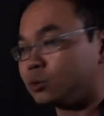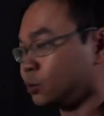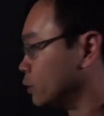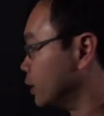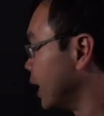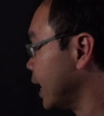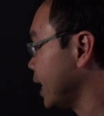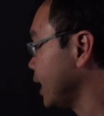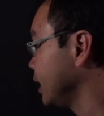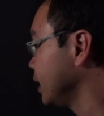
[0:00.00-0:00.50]

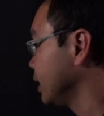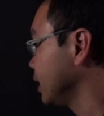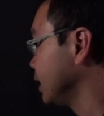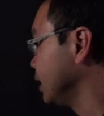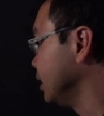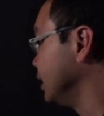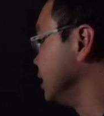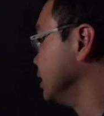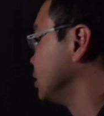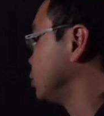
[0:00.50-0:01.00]
today
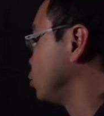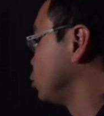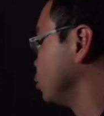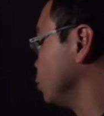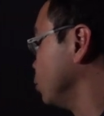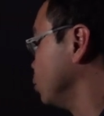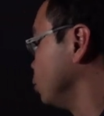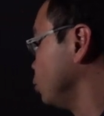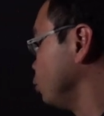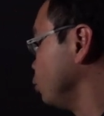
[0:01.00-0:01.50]
is
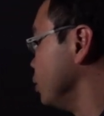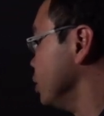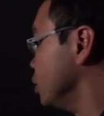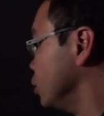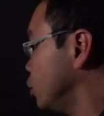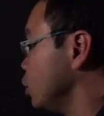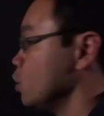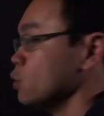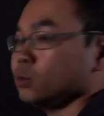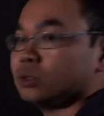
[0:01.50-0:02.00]
to
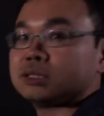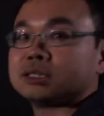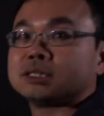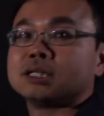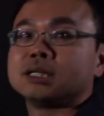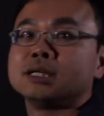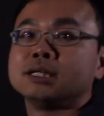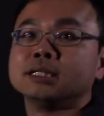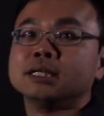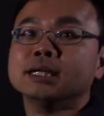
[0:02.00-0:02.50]
reduce
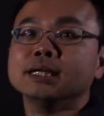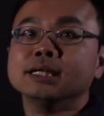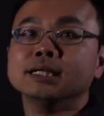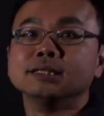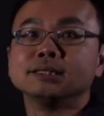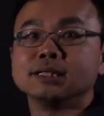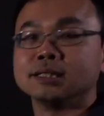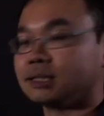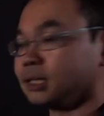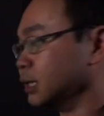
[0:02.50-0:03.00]
the
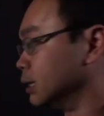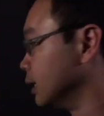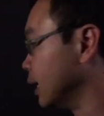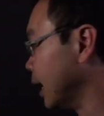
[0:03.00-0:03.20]
incident